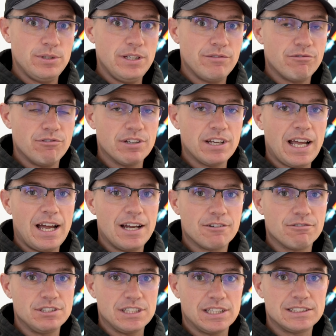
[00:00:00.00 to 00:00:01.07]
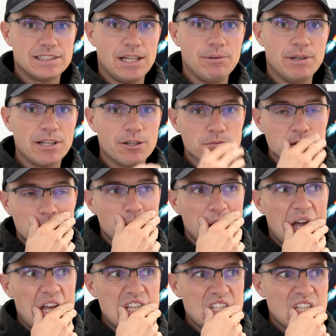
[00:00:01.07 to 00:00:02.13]
different categories, I'd say, when it comes to
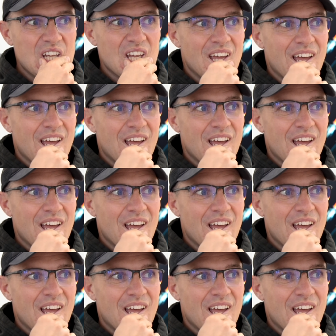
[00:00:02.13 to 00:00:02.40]
paste.